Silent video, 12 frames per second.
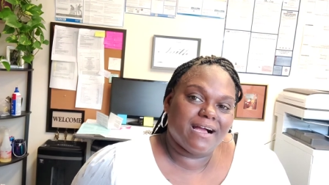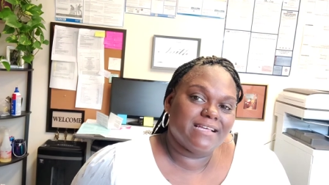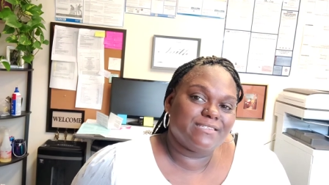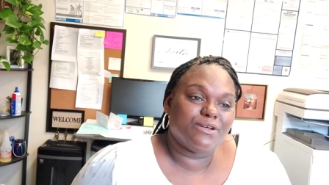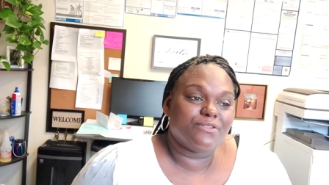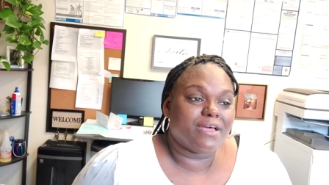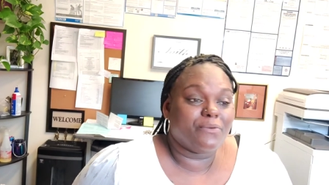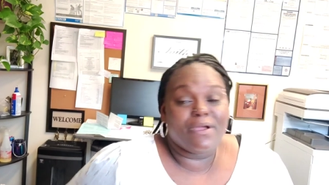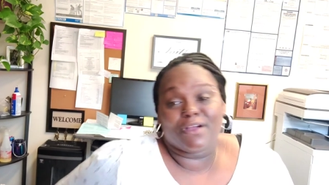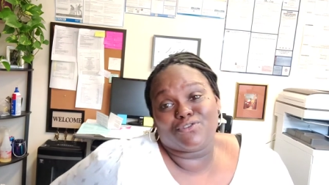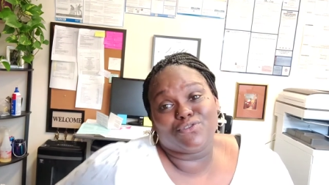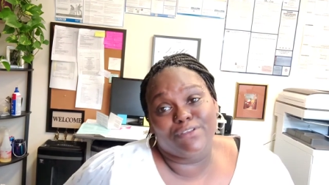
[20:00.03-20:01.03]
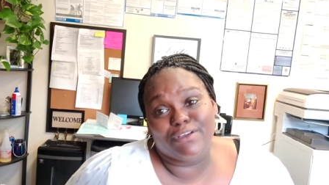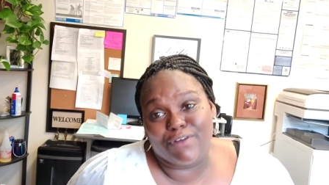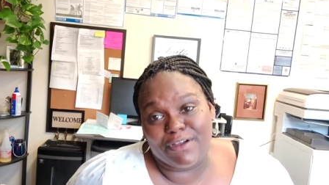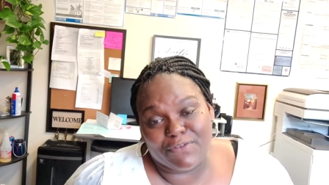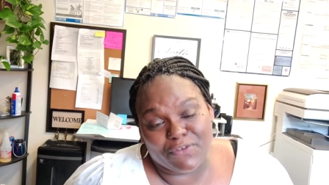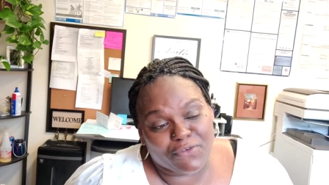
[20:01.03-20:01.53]
you guys know that we are truly
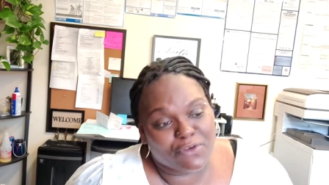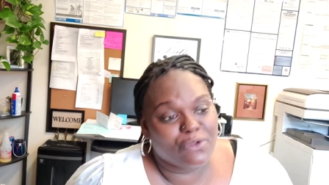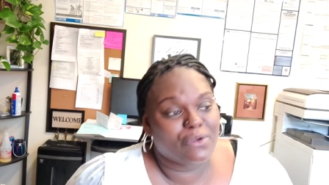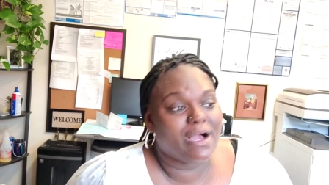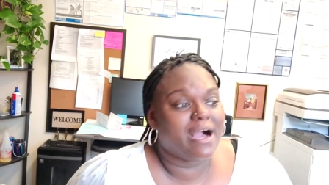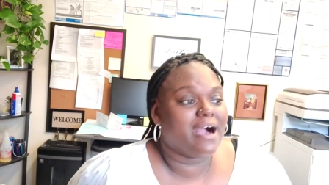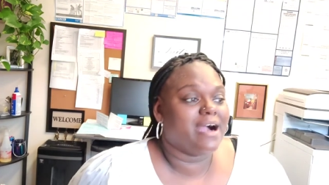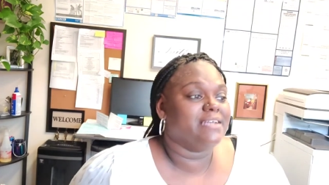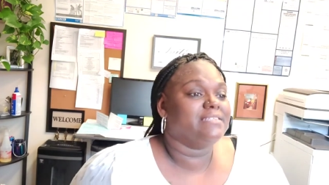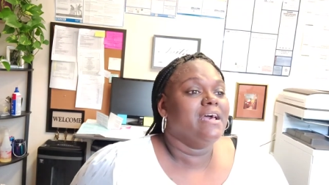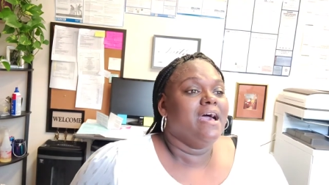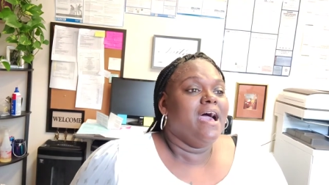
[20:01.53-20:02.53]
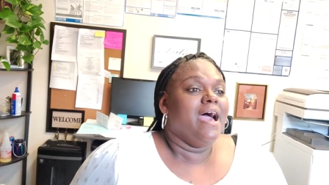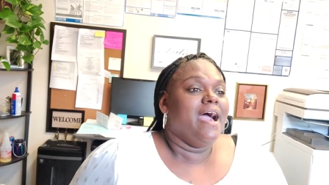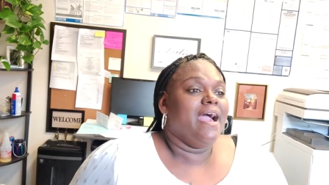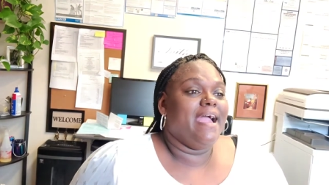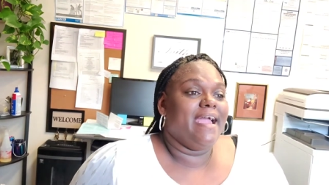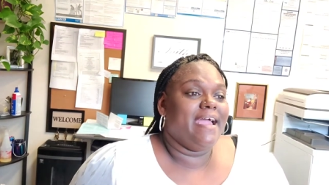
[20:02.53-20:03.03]
grateful for you guys,
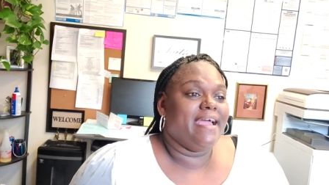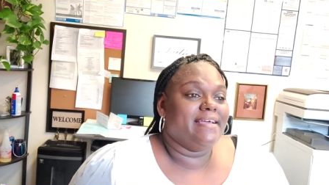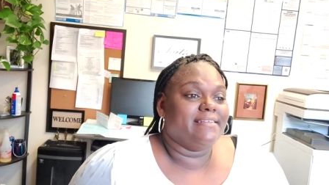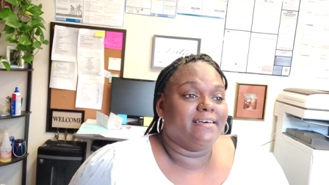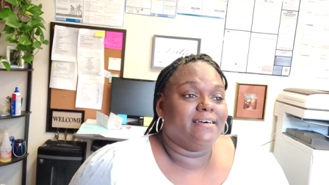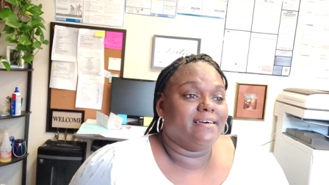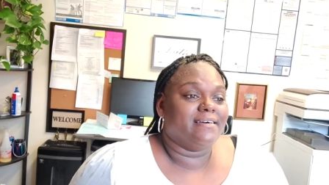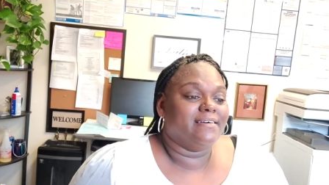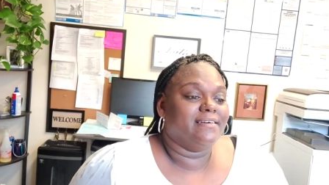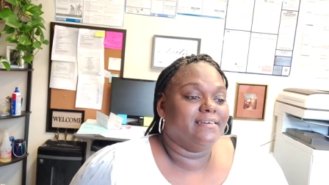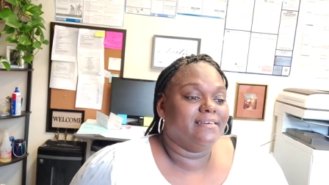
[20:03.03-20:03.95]
and uh,